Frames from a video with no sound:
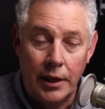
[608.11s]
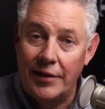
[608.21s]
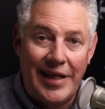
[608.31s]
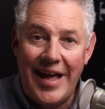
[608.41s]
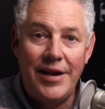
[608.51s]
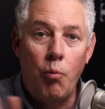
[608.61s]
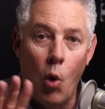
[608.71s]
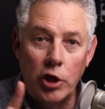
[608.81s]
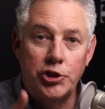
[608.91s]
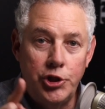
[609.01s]
They
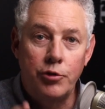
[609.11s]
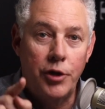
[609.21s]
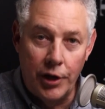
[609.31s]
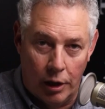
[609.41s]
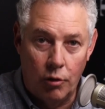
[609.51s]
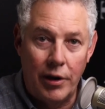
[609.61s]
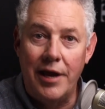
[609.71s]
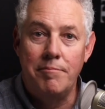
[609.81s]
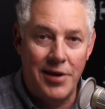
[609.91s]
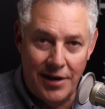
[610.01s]
want you to know
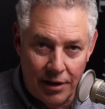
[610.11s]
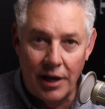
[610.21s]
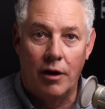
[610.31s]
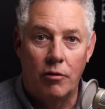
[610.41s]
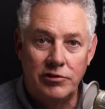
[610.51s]
and me to know,